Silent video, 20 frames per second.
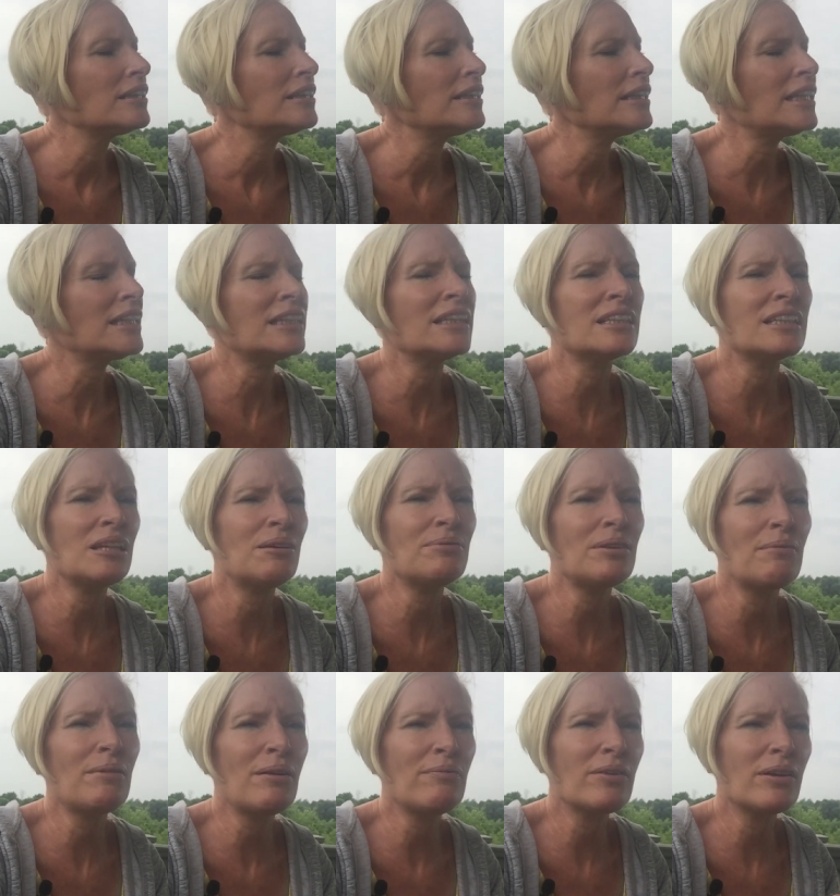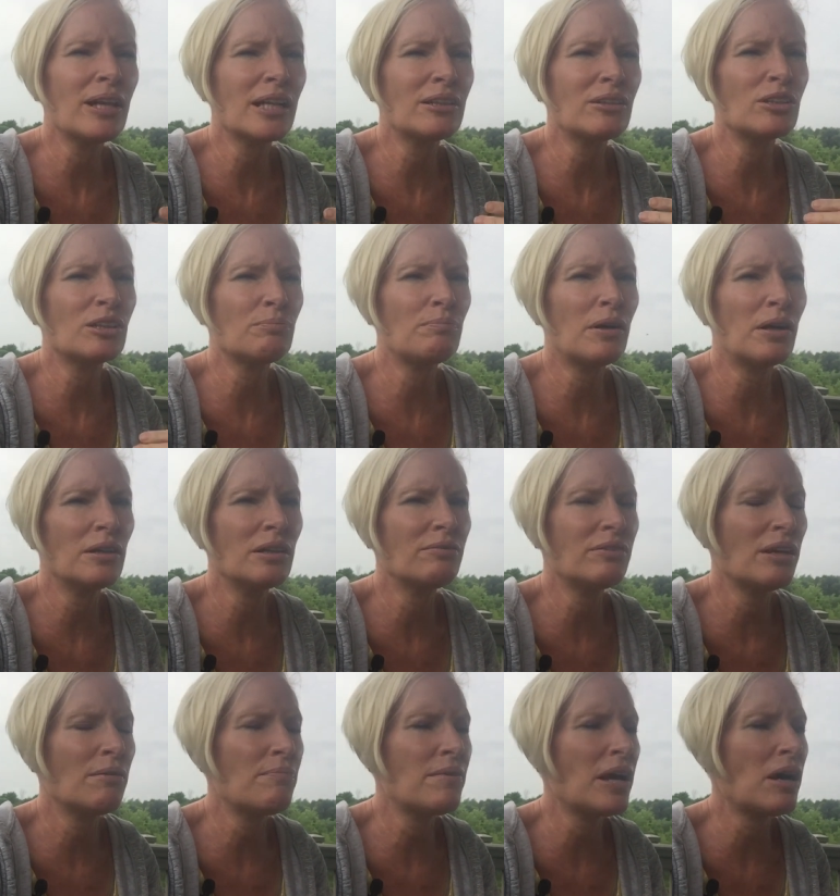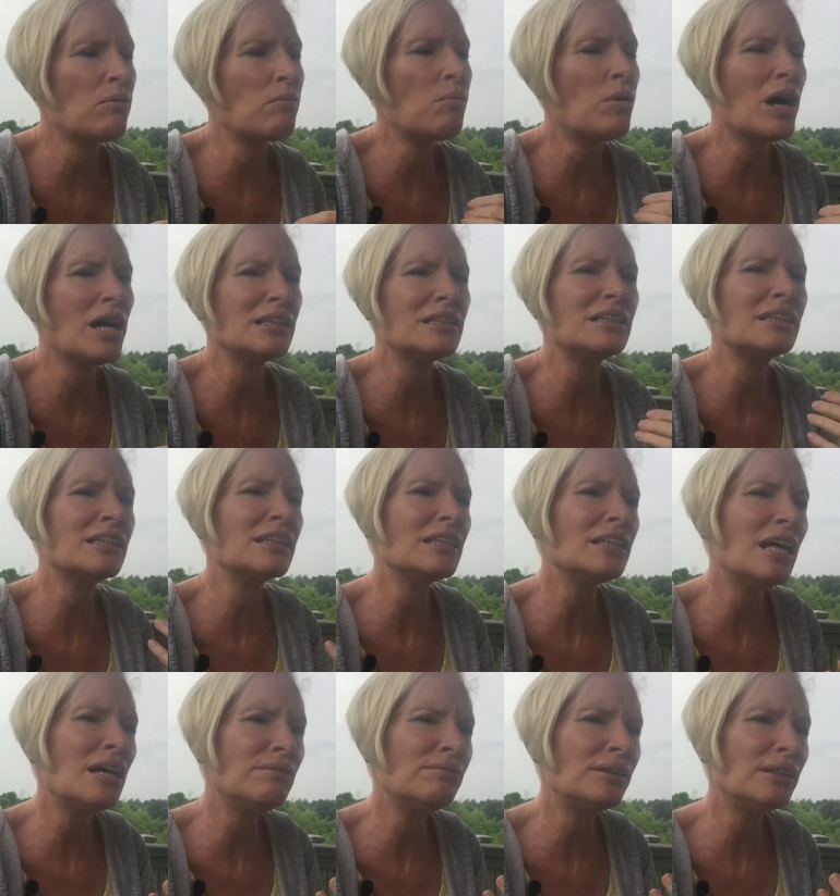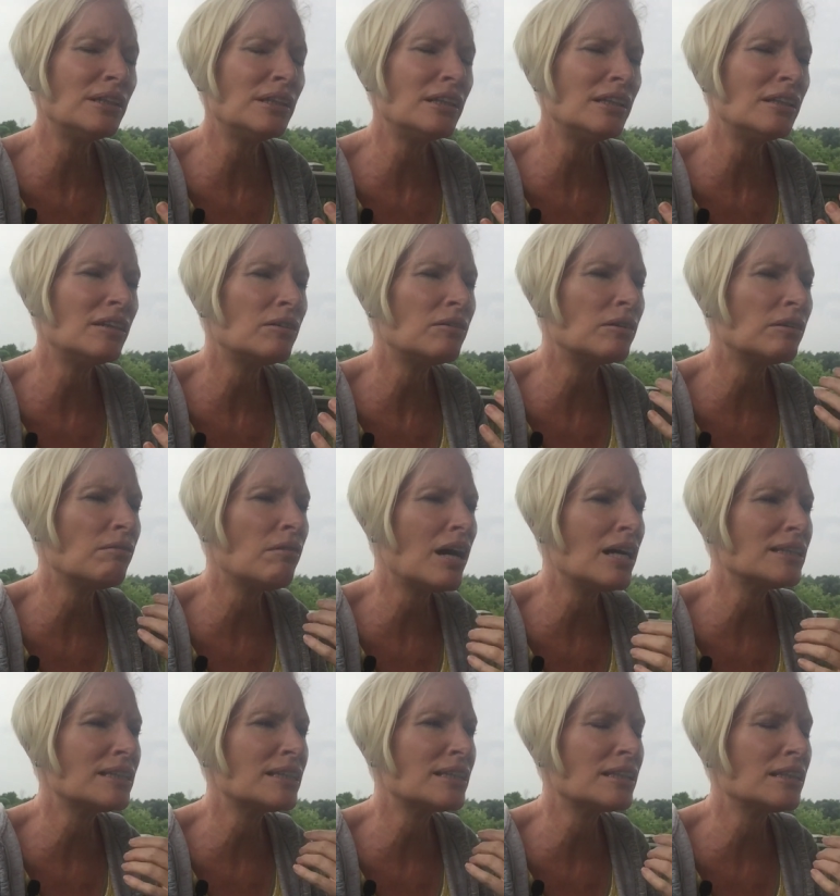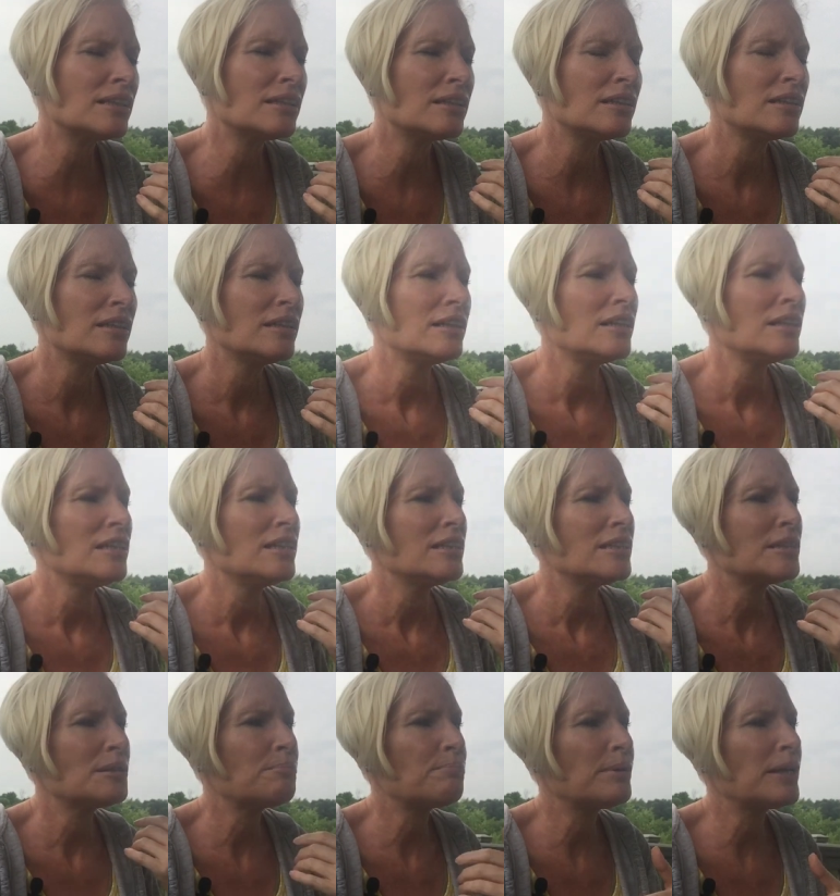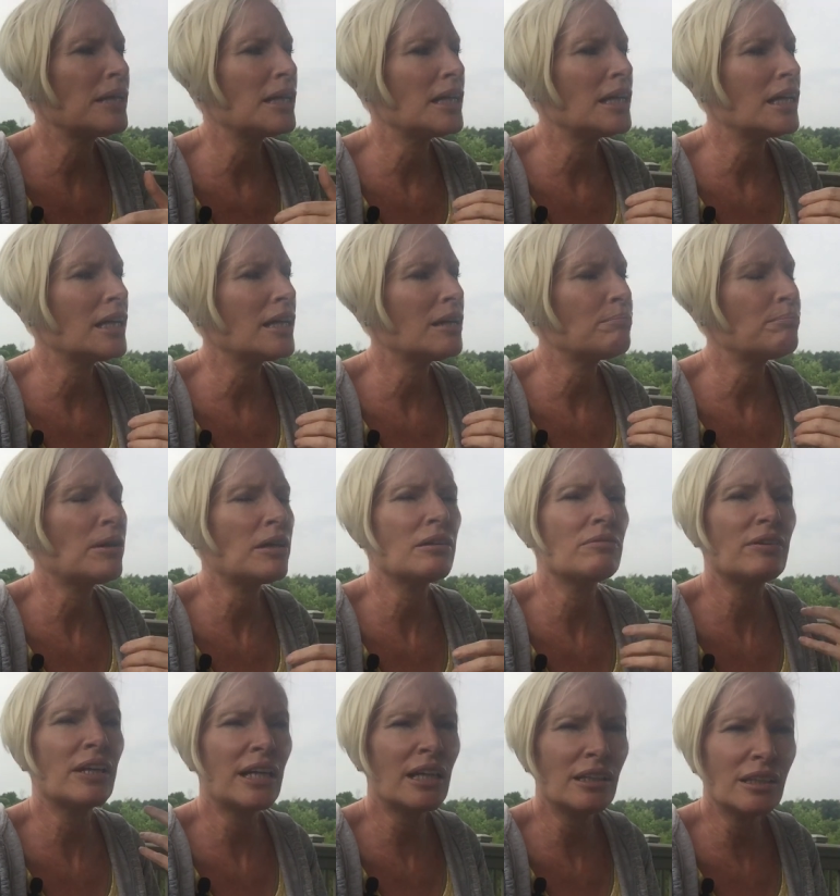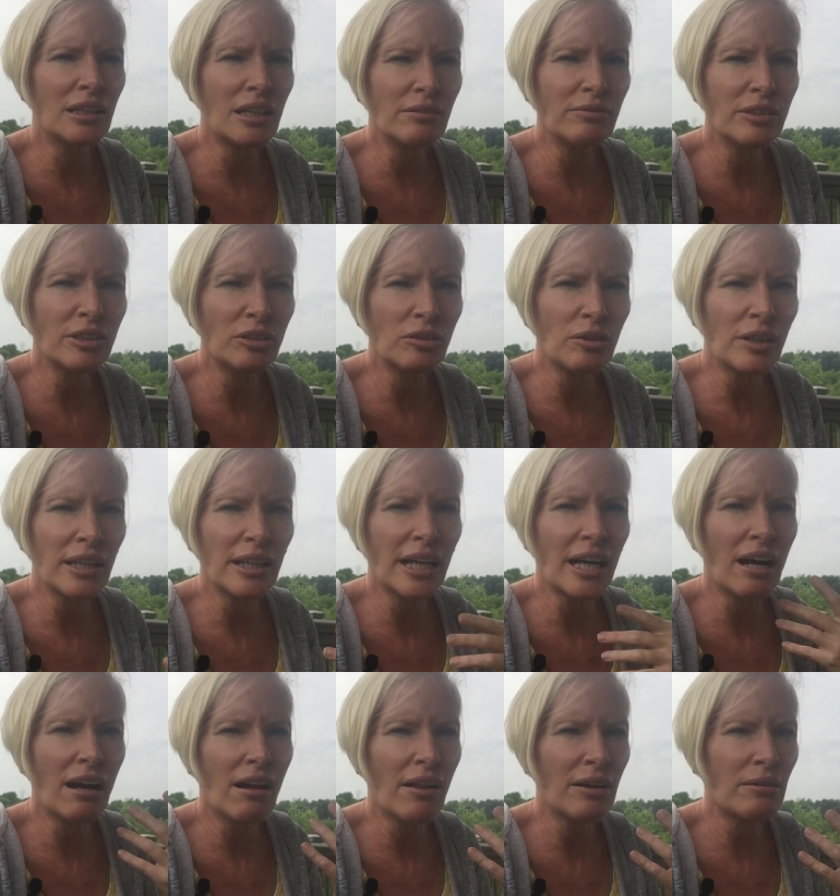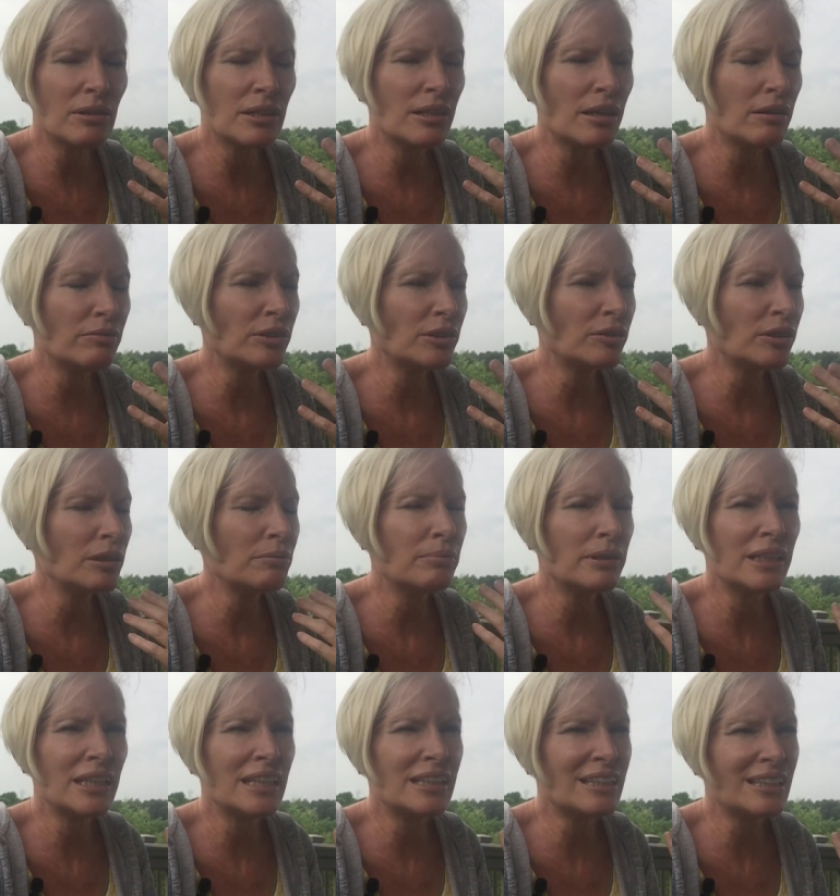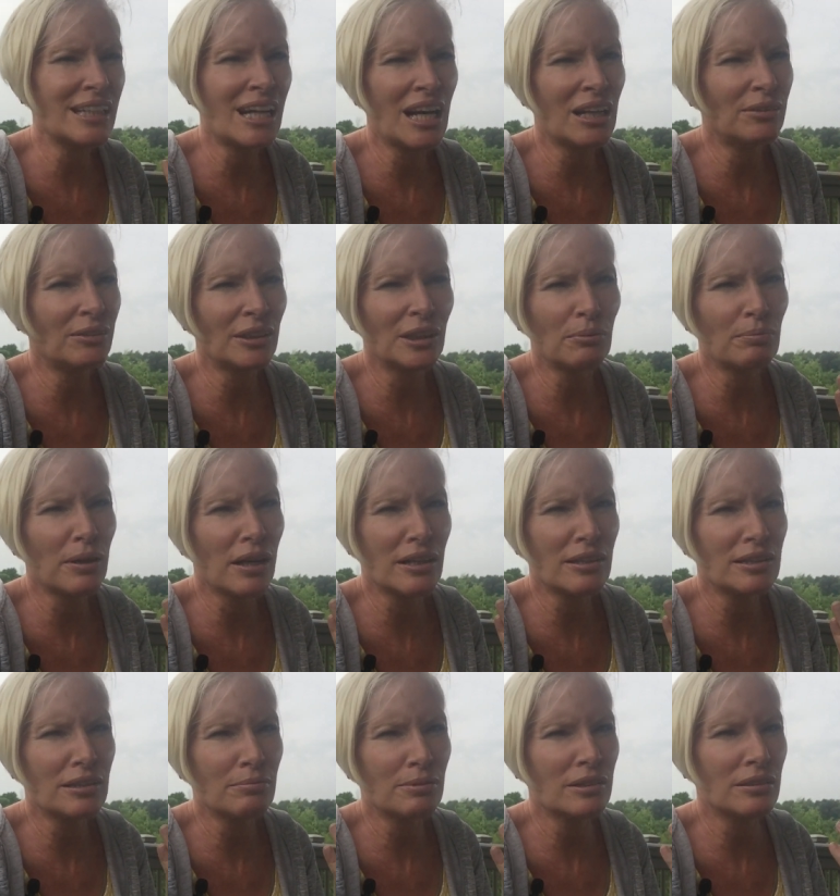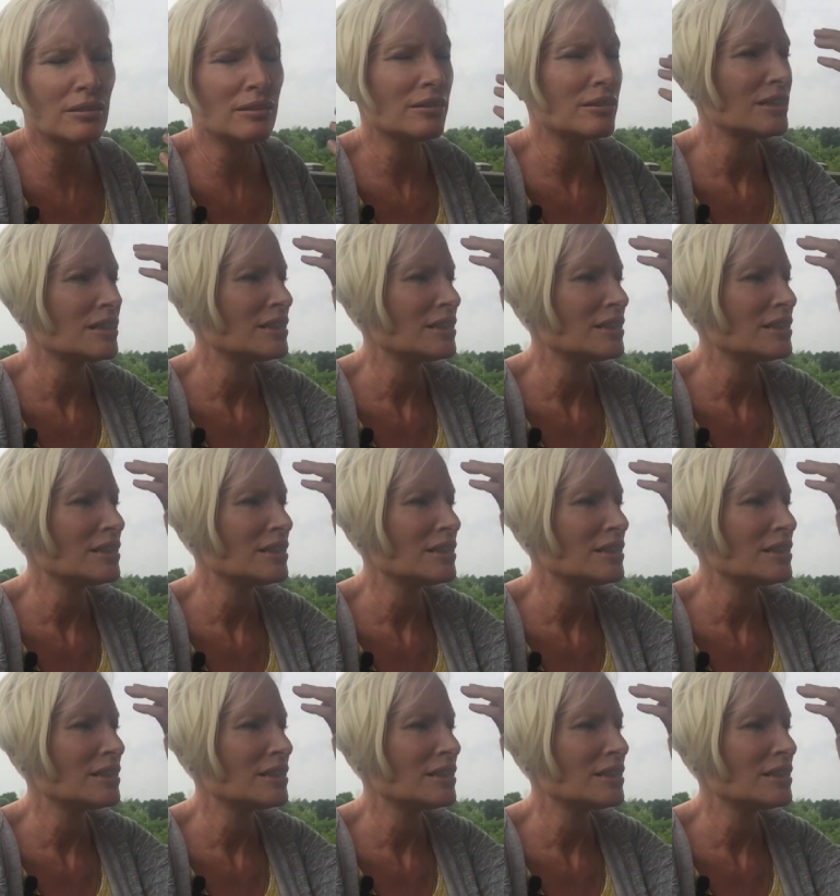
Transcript: yet at the same time I feel like there's a part of him that wants to love her or wants to to be part of like a love story, like a Hollywood love story, but it's not really possible.